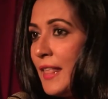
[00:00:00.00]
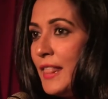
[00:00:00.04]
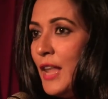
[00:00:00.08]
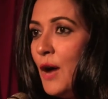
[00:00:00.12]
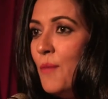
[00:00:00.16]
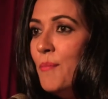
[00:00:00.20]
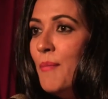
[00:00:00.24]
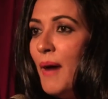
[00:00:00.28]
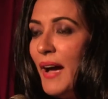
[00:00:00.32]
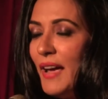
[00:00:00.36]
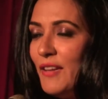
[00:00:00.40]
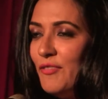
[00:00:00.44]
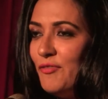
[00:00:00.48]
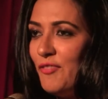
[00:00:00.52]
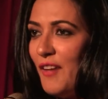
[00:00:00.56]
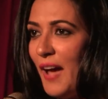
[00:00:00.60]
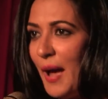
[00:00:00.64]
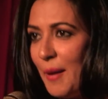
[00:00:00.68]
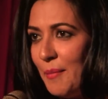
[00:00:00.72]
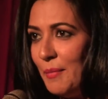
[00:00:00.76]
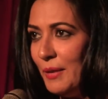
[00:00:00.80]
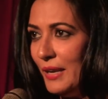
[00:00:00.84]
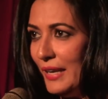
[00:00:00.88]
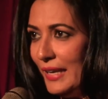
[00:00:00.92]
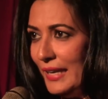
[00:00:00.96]
Now, my
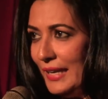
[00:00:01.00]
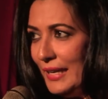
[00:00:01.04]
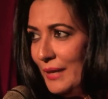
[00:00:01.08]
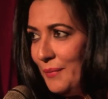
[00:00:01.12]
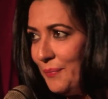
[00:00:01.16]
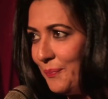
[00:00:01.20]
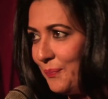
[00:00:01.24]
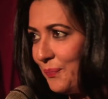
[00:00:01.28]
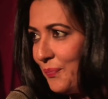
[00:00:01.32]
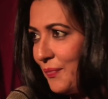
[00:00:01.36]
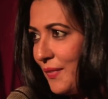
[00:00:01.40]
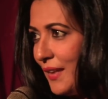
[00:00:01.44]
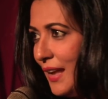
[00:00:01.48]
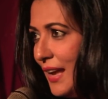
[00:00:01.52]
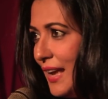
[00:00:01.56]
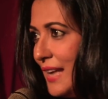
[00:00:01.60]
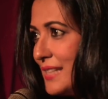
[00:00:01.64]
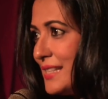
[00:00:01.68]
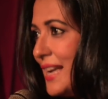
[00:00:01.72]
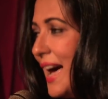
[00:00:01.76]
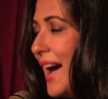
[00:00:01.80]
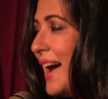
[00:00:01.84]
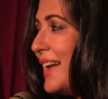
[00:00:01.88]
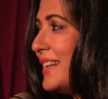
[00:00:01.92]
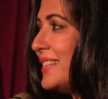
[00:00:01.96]
family
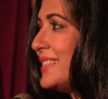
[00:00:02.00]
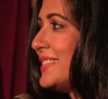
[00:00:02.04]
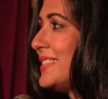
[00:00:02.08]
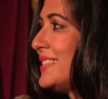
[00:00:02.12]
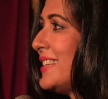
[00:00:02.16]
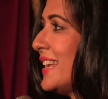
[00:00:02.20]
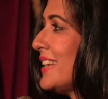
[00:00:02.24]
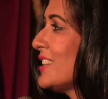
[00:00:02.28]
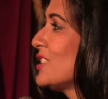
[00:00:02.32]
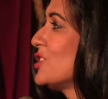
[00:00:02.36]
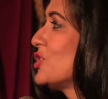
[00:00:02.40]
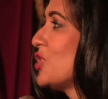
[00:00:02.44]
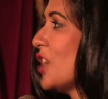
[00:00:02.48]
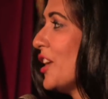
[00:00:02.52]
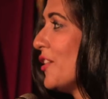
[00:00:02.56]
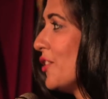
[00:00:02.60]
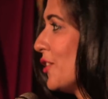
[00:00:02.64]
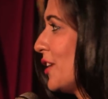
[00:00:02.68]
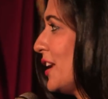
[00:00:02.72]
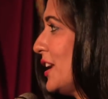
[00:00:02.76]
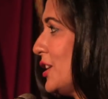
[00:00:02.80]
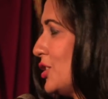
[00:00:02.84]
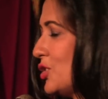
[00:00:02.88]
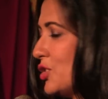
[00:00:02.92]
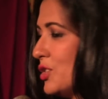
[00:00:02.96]
has had 6
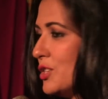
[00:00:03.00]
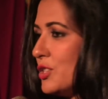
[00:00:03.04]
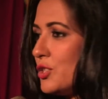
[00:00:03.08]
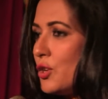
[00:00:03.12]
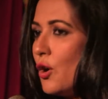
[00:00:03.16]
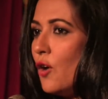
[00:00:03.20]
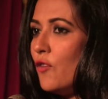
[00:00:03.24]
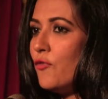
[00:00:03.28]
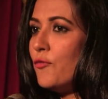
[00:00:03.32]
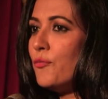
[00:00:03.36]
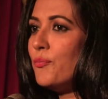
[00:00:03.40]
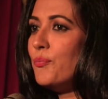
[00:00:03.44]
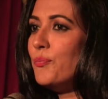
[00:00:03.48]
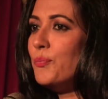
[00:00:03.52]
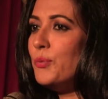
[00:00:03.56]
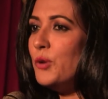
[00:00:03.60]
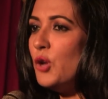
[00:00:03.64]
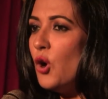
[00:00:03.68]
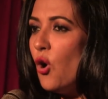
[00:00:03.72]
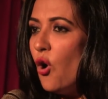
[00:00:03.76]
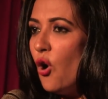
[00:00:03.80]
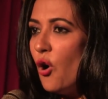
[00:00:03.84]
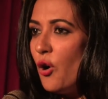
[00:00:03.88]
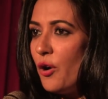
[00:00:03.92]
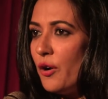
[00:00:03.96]
generations of
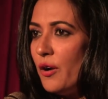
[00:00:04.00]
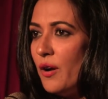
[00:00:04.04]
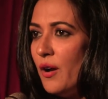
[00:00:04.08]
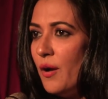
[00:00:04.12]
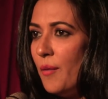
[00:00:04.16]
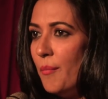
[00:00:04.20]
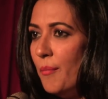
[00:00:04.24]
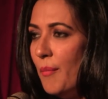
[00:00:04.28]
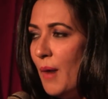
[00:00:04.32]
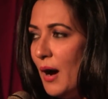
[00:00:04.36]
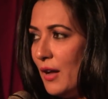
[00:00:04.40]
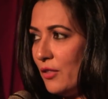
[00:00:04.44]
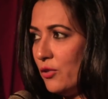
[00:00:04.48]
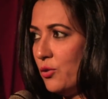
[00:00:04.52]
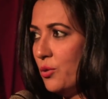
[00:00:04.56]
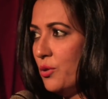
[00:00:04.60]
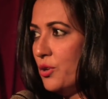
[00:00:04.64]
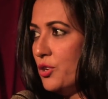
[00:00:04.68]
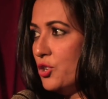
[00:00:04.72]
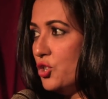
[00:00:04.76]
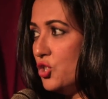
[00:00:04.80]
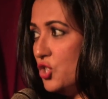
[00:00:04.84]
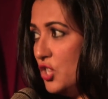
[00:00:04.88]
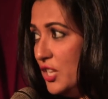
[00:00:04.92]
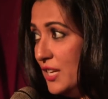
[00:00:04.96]
pure
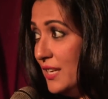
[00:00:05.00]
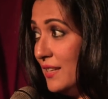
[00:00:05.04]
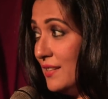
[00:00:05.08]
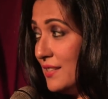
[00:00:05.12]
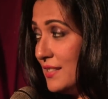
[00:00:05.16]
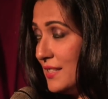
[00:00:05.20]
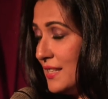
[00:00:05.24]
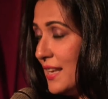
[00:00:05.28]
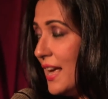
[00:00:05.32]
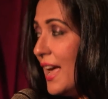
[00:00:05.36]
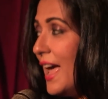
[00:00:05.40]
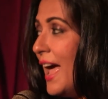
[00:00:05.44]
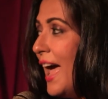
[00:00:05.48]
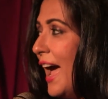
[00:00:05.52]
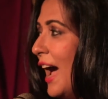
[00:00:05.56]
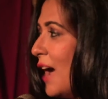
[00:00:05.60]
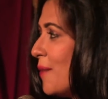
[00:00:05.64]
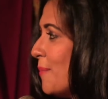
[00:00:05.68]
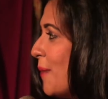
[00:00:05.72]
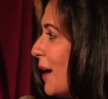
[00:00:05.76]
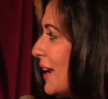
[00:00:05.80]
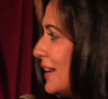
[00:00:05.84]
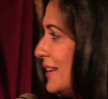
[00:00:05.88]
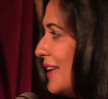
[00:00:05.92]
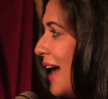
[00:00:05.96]
Mathur genes.
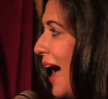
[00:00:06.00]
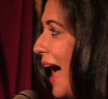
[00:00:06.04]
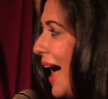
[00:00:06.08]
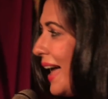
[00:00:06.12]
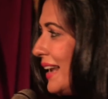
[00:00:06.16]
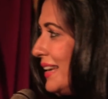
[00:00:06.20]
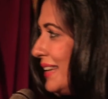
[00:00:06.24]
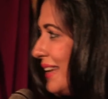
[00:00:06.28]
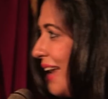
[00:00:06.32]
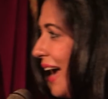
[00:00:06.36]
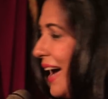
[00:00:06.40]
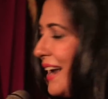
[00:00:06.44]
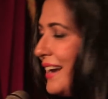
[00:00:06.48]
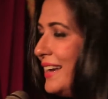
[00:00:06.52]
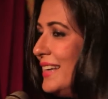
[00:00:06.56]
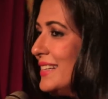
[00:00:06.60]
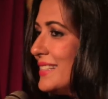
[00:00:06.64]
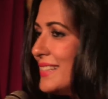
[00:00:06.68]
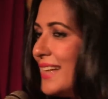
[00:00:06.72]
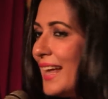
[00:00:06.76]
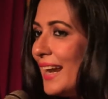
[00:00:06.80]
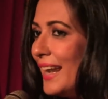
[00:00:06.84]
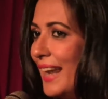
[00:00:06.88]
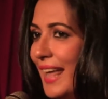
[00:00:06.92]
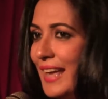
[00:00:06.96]
And my dad
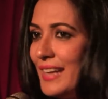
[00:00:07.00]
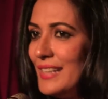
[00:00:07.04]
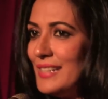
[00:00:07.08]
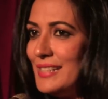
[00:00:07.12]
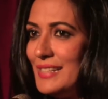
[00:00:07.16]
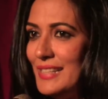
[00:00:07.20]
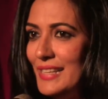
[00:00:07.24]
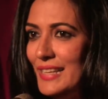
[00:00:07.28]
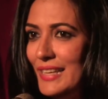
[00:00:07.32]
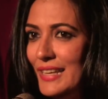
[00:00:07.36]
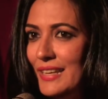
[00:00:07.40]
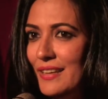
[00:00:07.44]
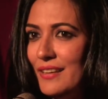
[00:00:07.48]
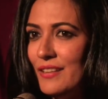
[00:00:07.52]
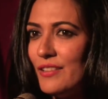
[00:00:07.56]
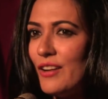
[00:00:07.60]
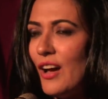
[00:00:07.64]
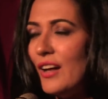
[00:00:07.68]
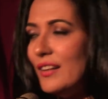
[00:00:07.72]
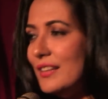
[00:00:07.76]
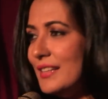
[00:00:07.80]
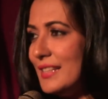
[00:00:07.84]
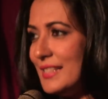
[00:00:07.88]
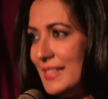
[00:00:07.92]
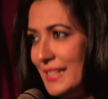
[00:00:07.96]
carries that legacy
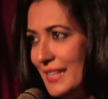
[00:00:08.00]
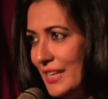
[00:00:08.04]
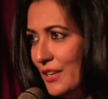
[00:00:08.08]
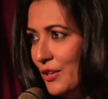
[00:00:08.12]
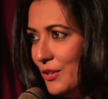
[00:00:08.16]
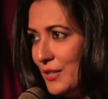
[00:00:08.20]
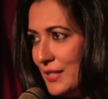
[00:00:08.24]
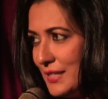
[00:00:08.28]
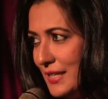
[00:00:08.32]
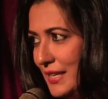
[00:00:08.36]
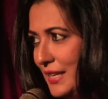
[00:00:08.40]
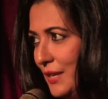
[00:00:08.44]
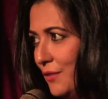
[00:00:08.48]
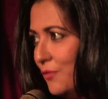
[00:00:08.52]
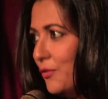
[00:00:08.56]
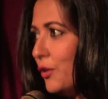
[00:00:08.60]
rather seriously.